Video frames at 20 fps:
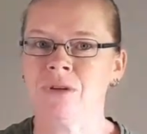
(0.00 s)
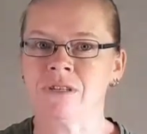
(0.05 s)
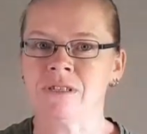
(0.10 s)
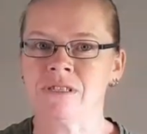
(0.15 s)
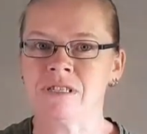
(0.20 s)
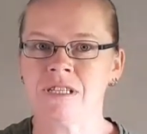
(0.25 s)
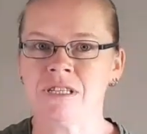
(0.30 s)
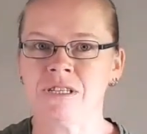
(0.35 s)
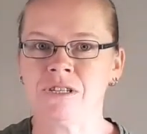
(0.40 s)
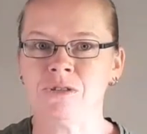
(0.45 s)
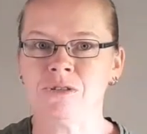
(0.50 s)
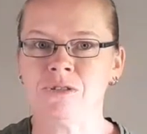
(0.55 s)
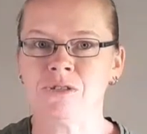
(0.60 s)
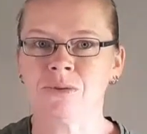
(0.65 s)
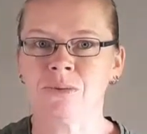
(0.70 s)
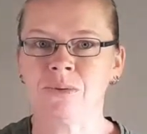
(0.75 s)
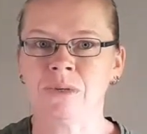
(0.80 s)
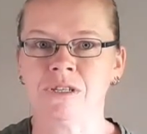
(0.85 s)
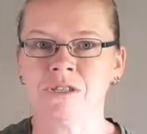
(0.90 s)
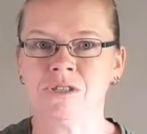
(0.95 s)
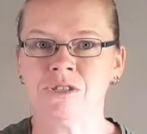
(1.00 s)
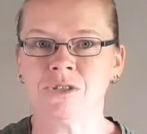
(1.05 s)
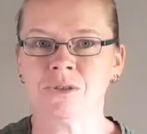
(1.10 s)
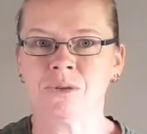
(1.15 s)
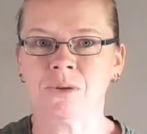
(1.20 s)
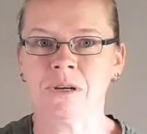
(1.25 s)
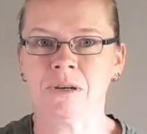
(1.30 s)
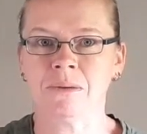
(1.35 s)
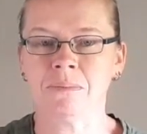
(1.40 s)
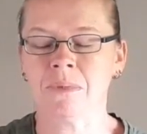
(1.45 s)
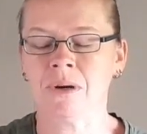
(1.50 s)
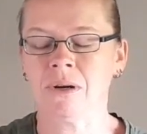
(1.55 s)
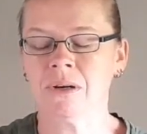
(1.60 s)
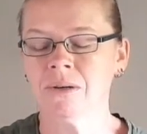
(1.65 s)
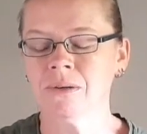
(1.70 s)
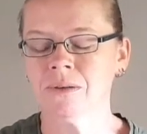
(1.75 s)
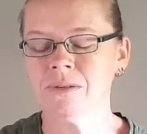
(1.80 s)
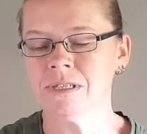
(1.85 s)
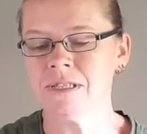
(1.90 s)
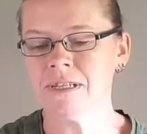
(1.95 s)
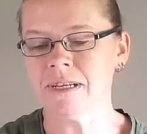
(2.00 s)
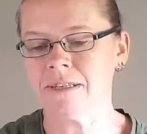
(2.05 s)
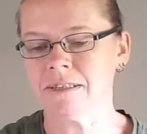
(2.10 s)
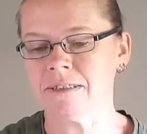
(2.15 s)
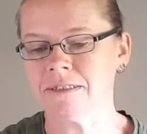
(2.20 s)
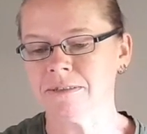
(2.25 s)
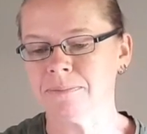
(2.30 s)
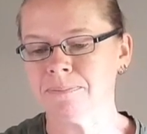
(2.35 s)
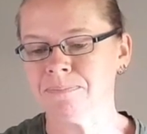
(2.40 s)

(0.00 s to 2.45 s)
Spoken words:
continue to enjoy my content.